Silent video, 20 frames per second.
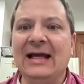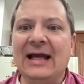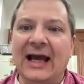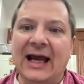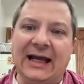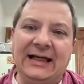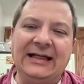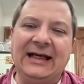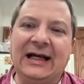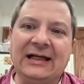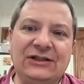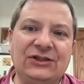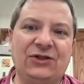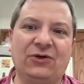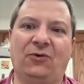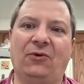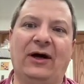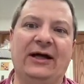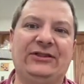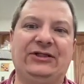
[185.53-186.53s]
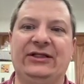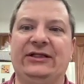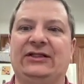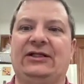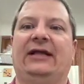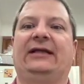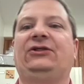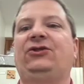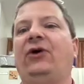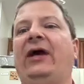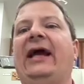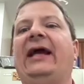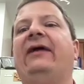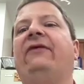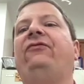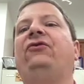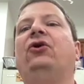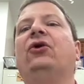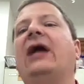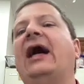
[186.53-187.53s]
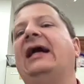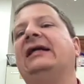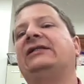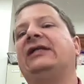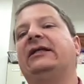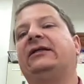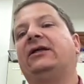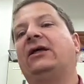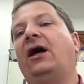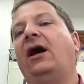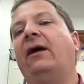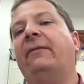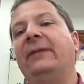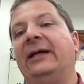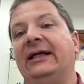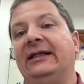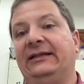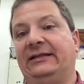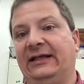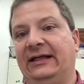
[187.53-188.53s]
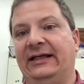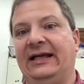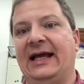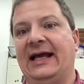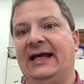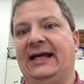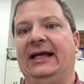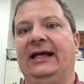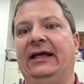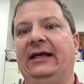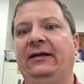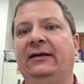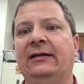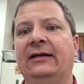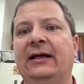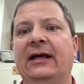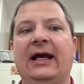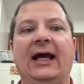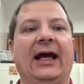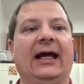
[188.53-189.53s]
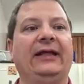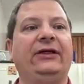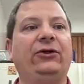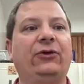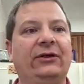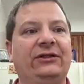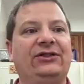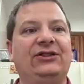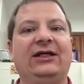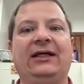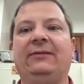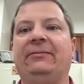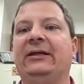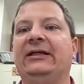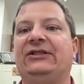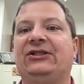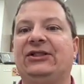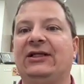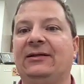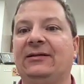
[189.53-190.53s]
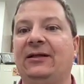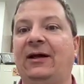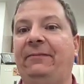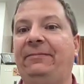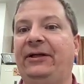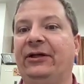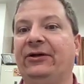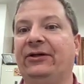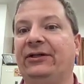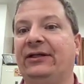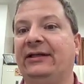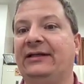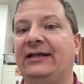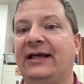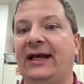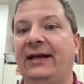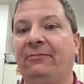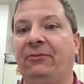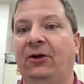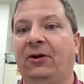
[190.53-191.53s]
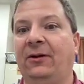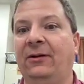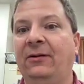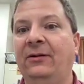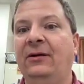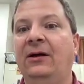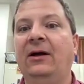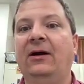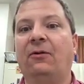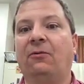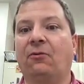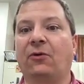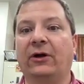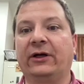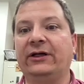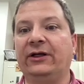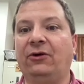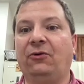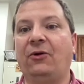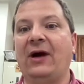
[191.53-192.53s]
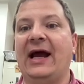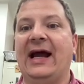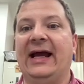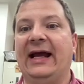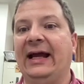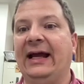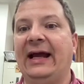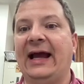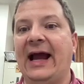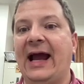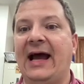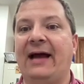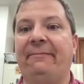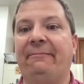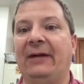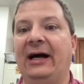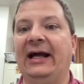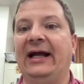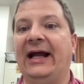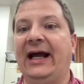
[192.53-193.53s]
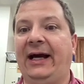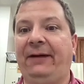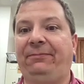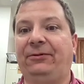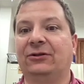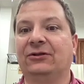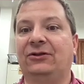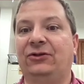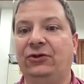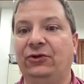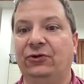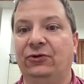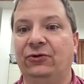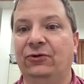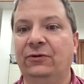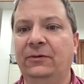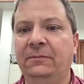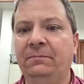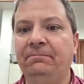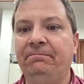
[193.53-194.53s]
And he asked the question, he's like, so hey, if you guys had come in today and you had seen me sitting up here at the table working away at my Apple II,